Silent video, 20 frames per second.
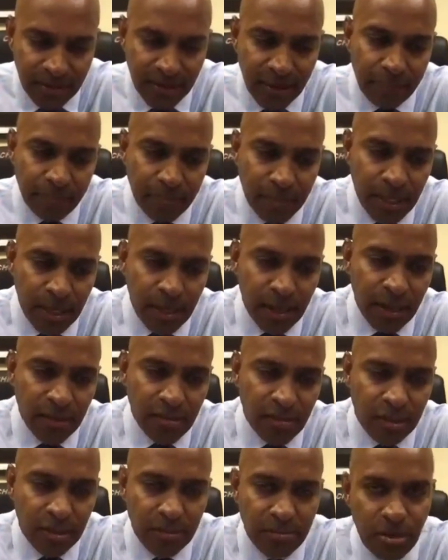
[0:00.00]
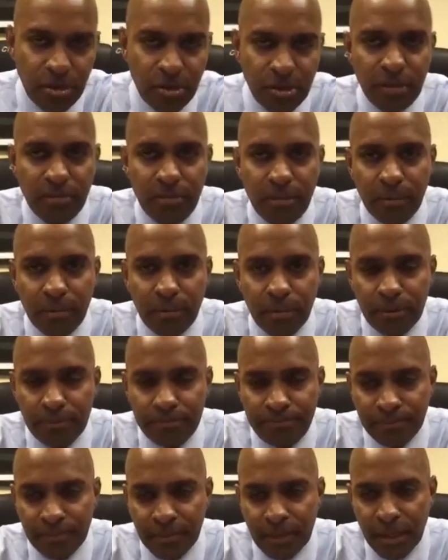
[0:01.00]
As a community member,
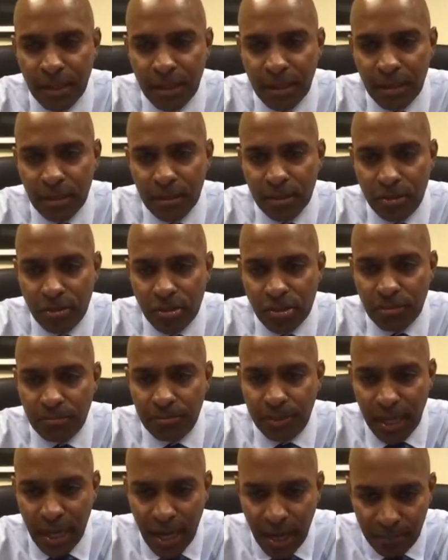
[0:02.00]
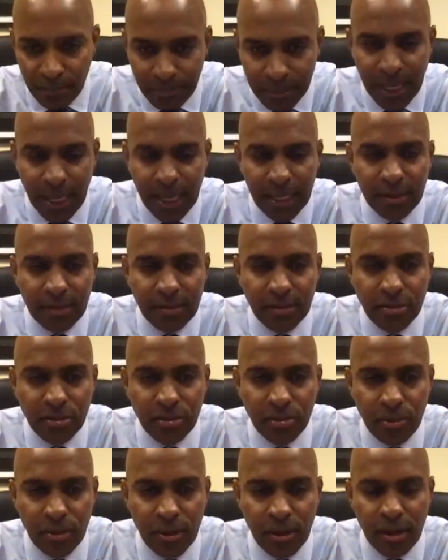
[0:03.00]
uh, you should be obligated to
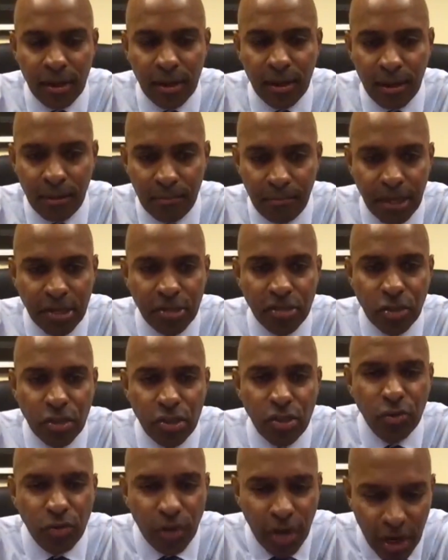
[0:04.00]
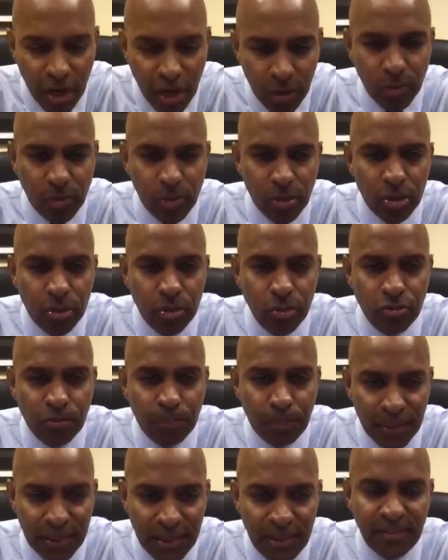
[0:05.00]
uh, make sure you know who's policing
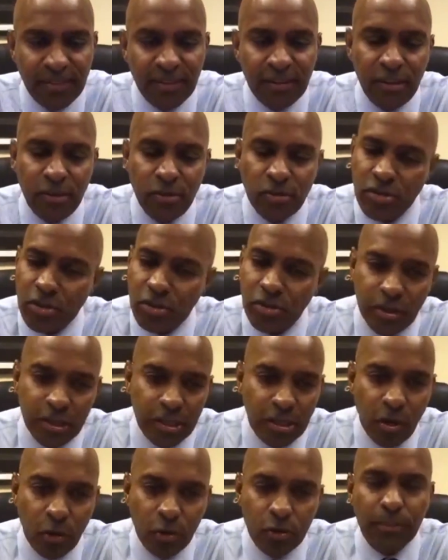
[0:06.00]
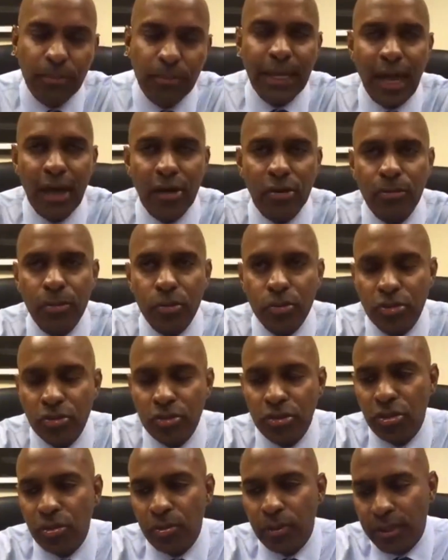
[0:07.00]
you so you can hold them accountable to, to do it
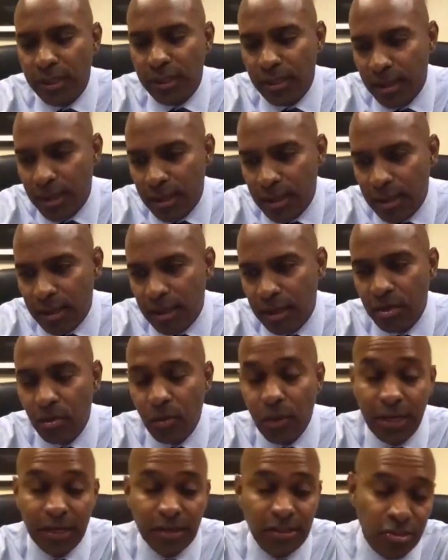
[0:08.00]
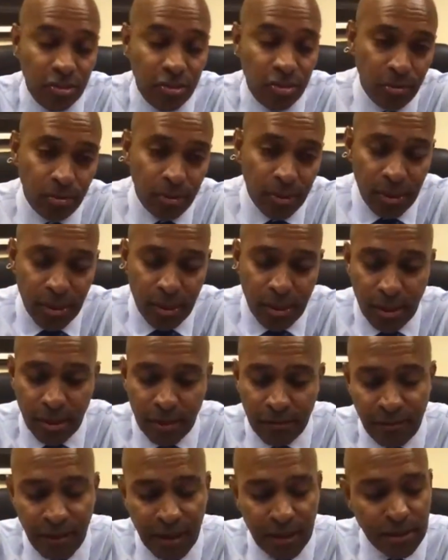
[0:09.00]
in a way that you uh, find
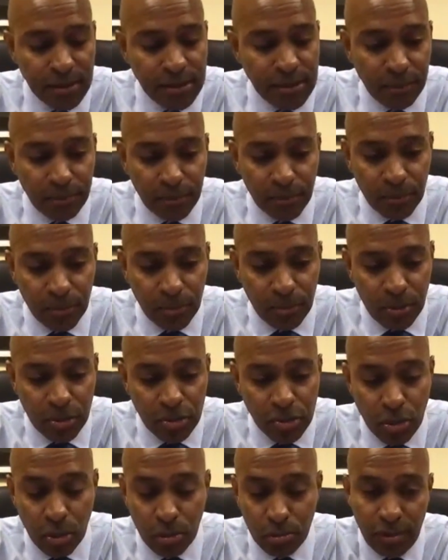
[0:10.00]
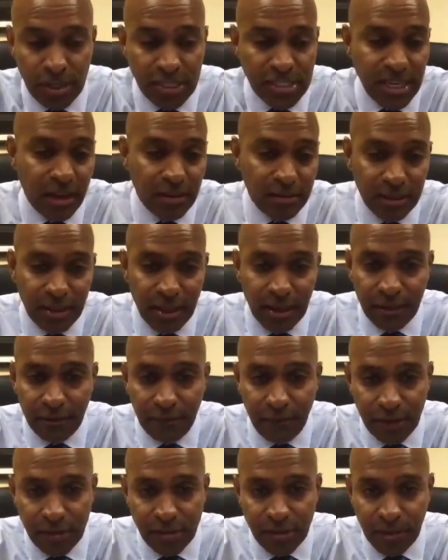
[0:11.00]
acceptable. So reach out to that division,
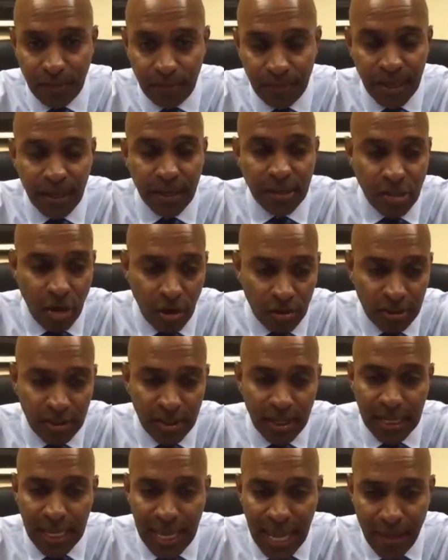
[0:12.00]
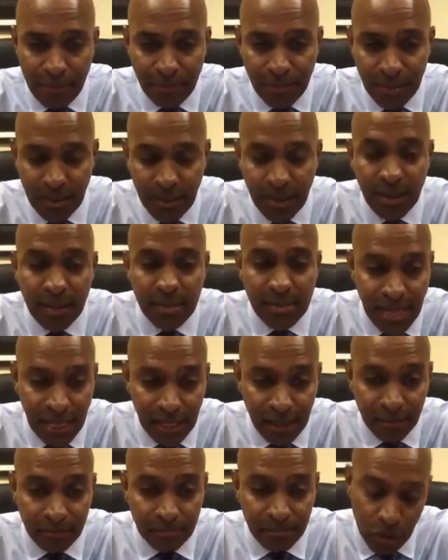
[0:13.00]
talk to that captain, tell them you want
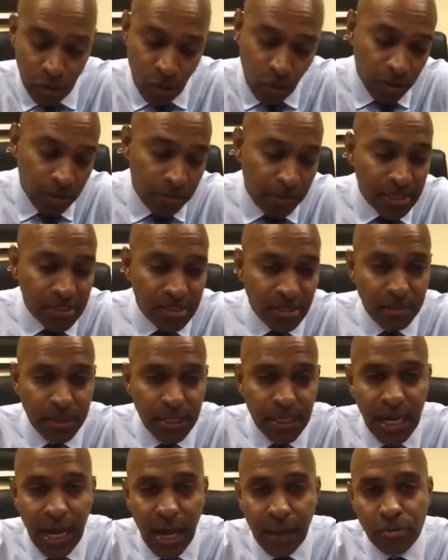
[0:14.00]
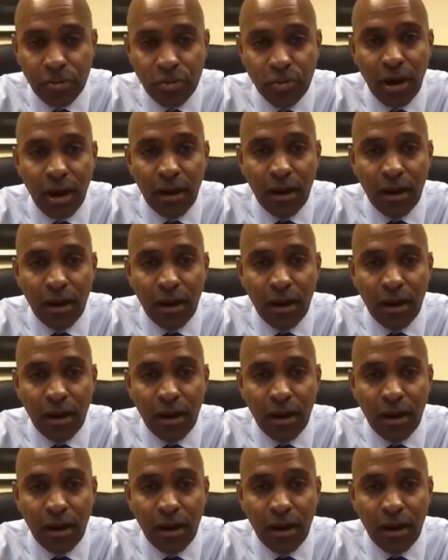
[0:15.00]
to meet some of the cops who are out here